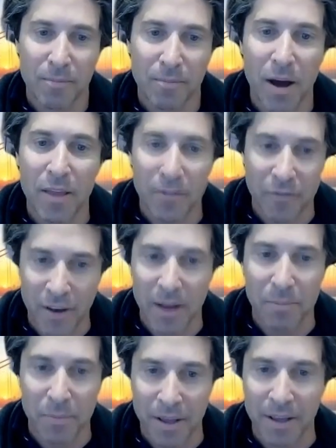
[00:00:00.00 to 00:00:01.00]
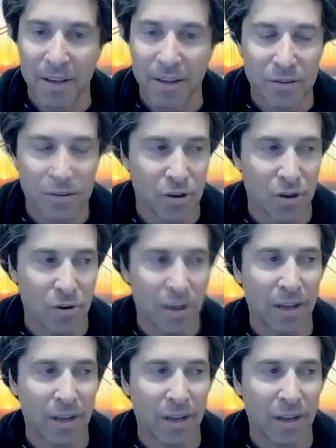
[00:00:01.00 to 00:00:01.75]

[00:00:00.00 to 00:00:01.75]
by the Fed being, so